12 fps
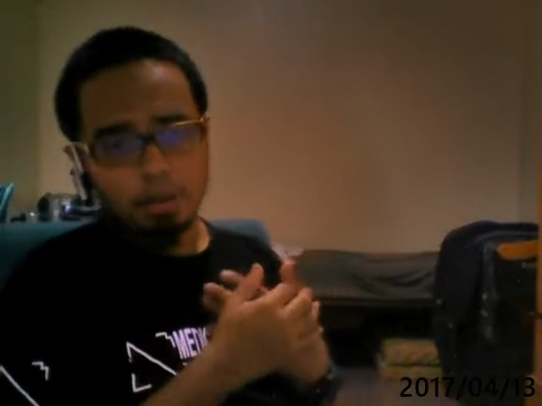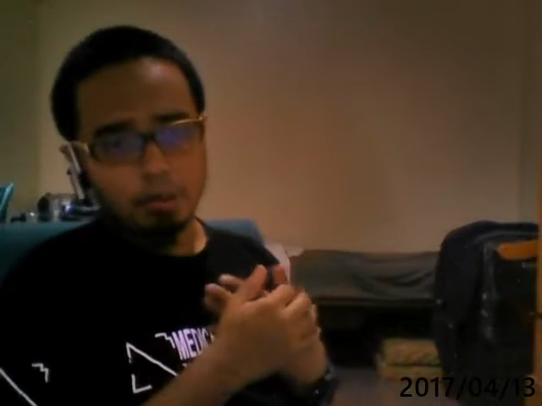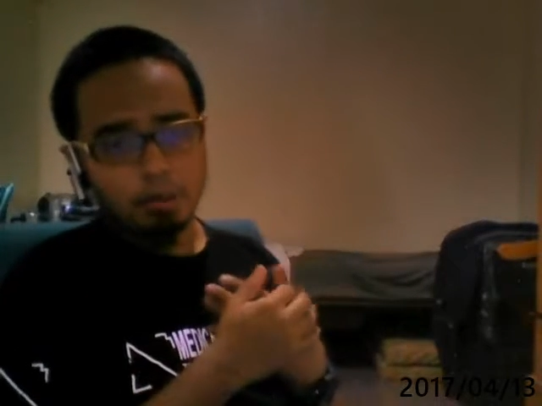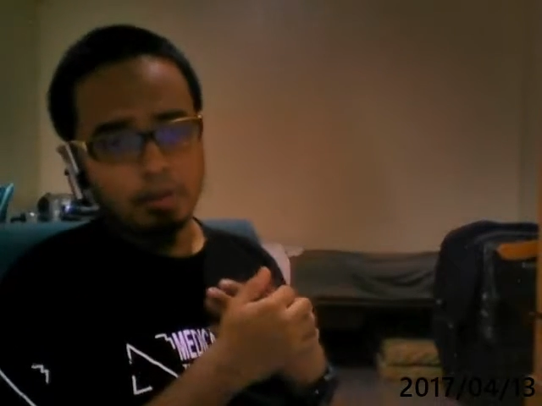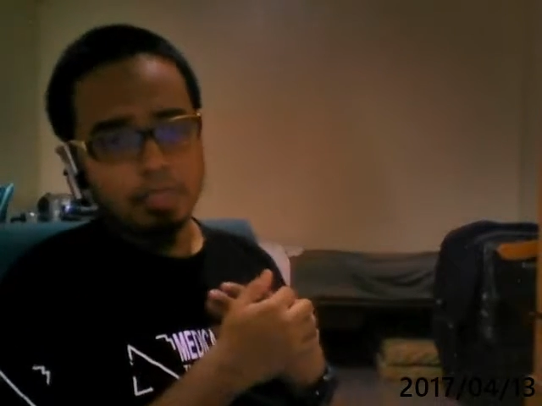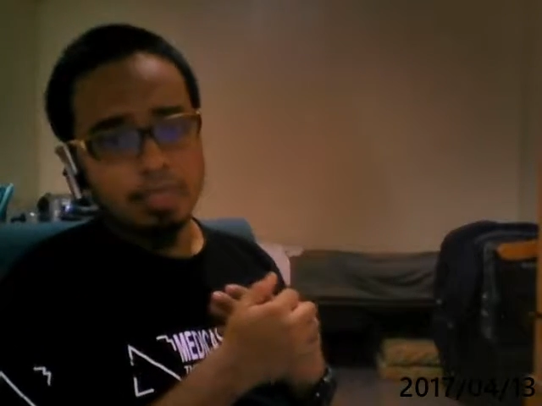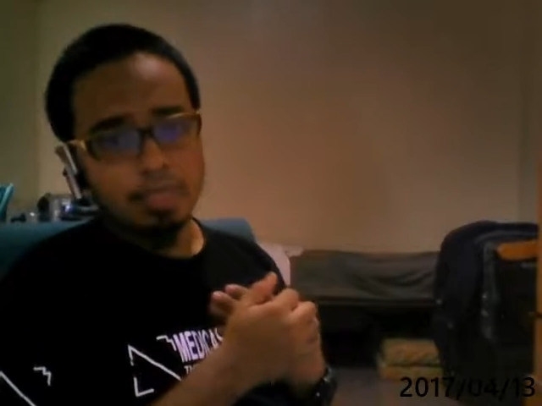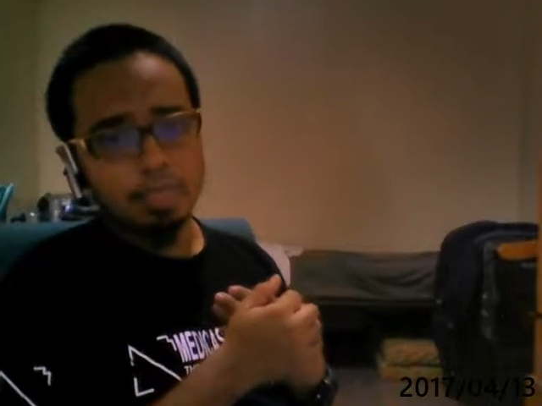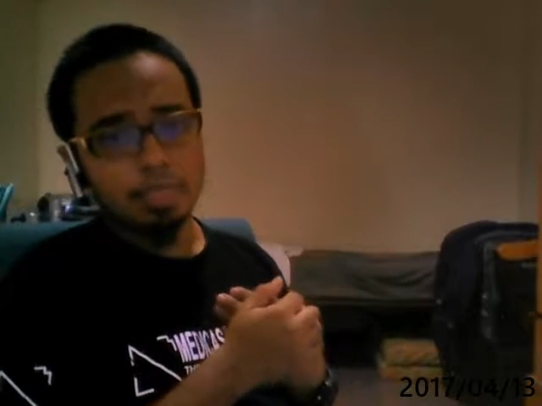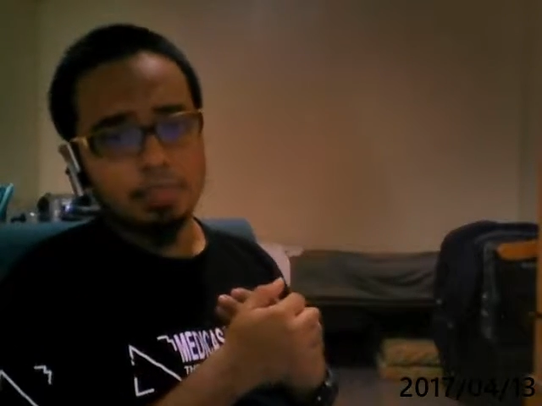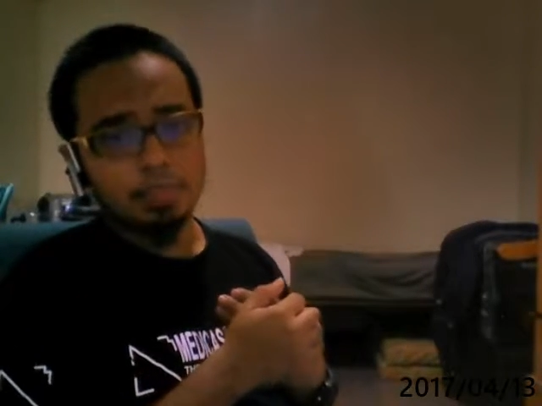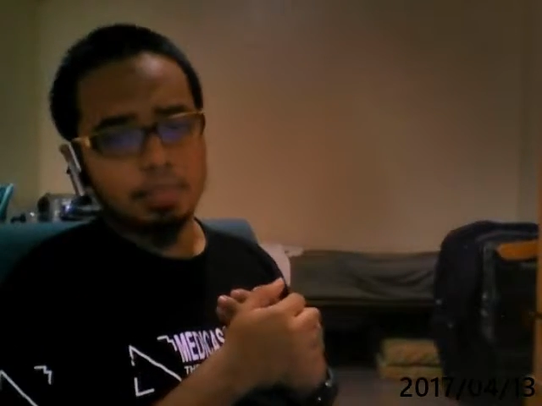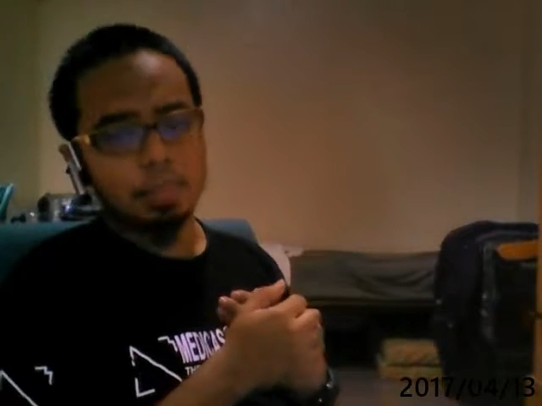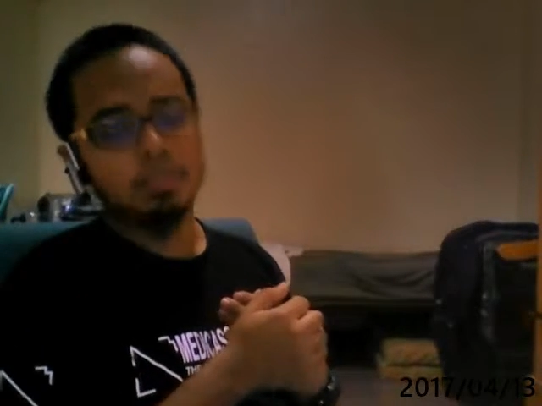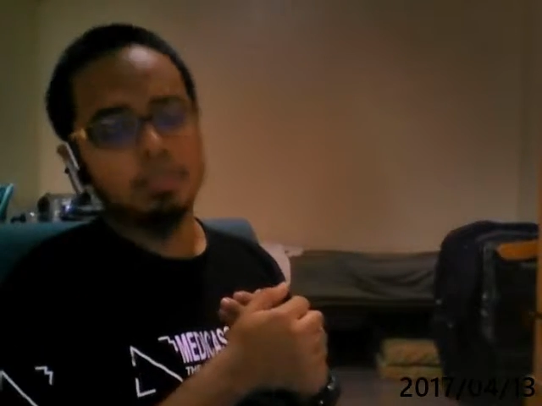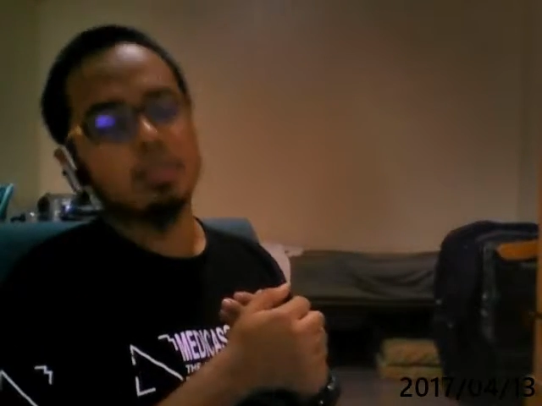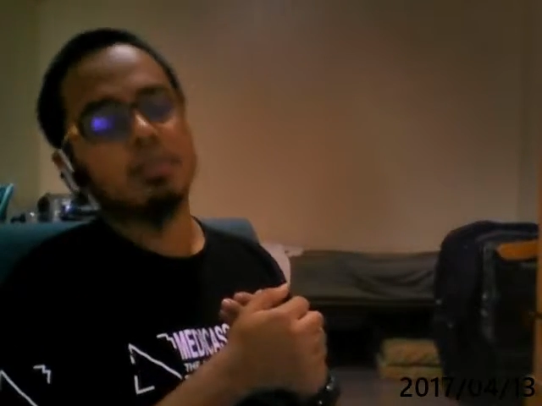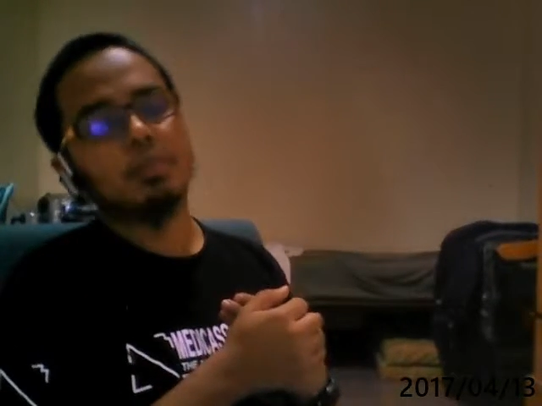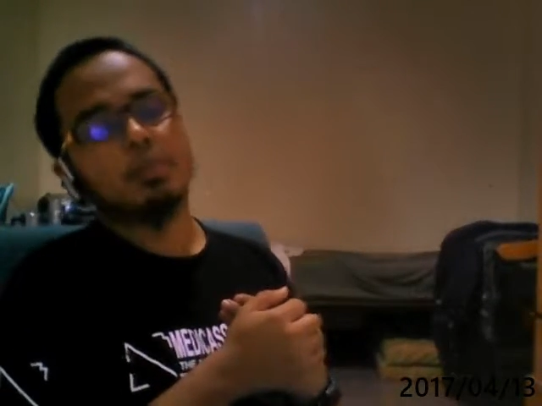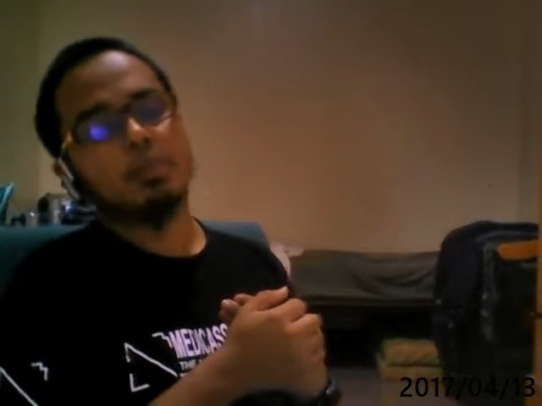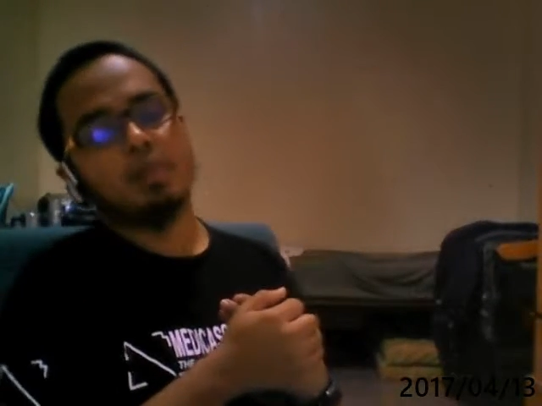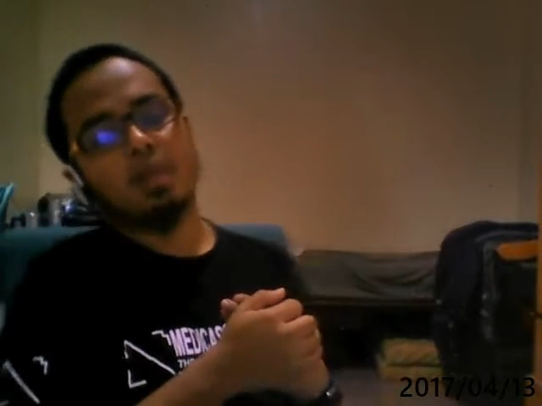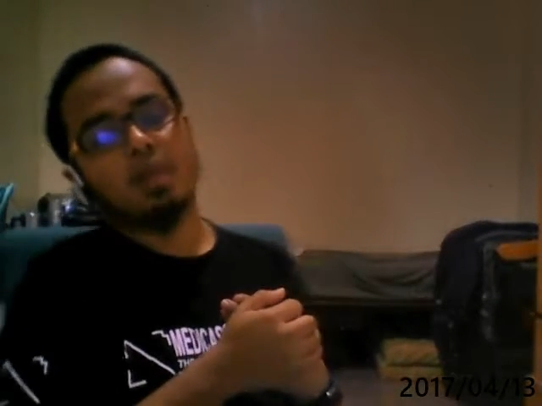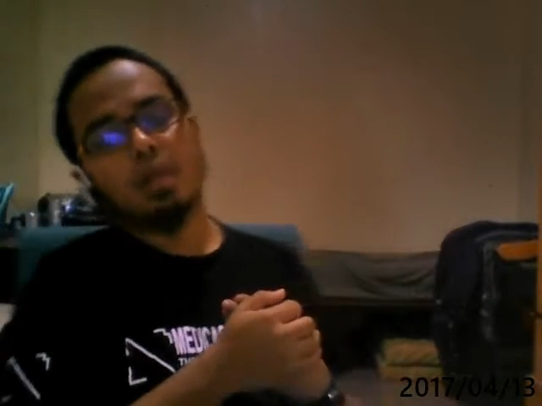or vagina septums.
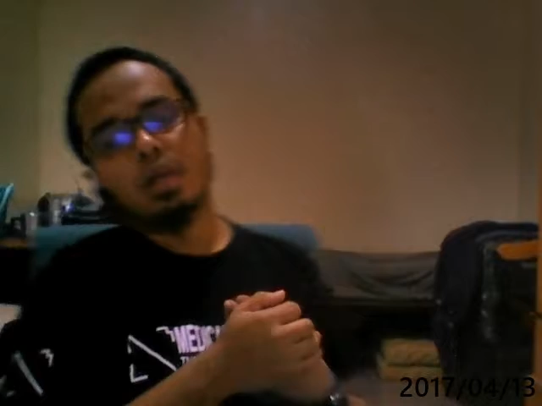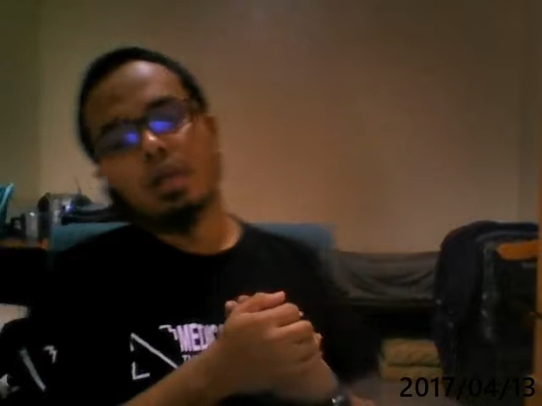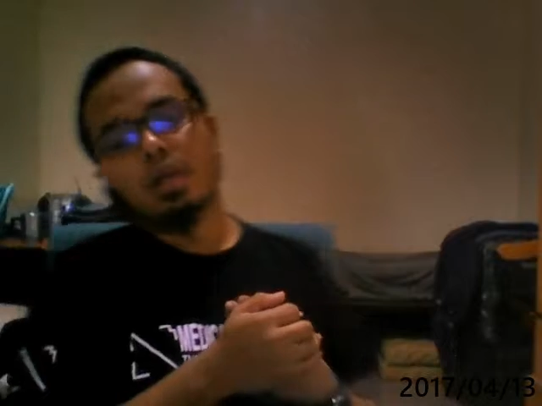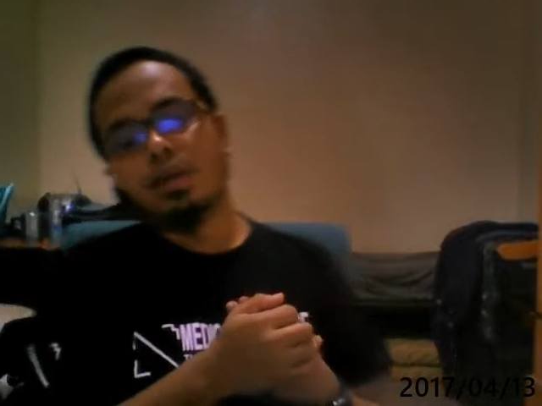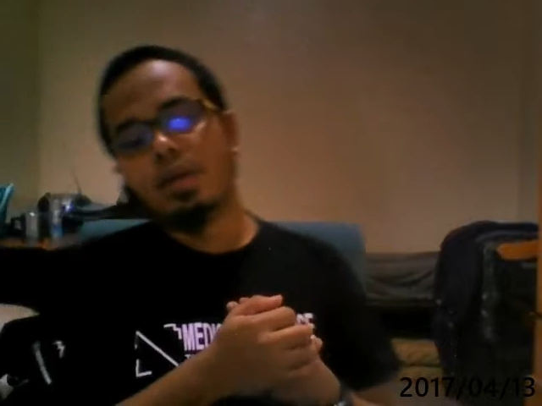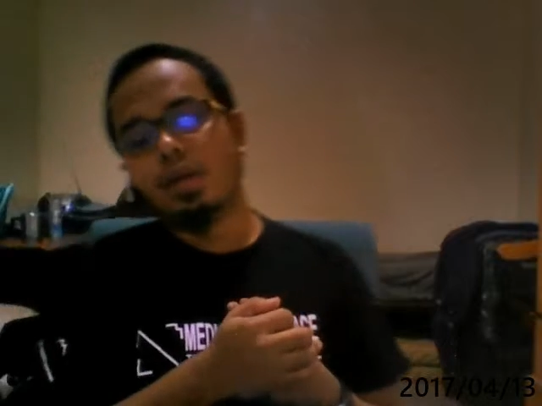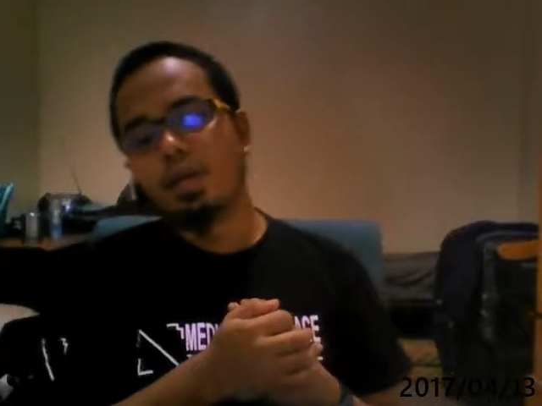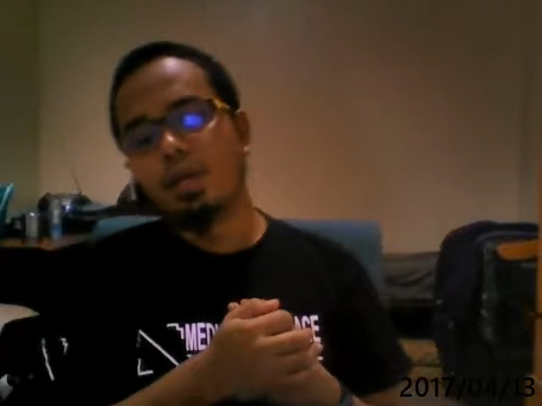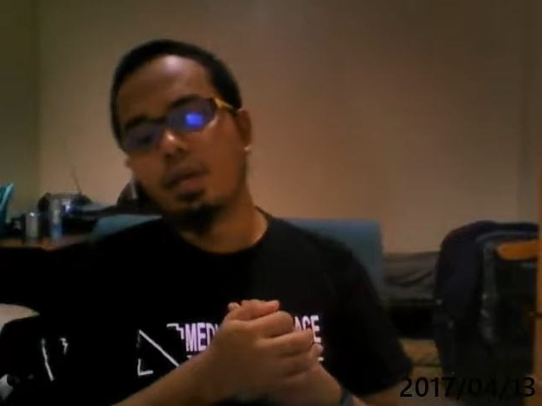Right.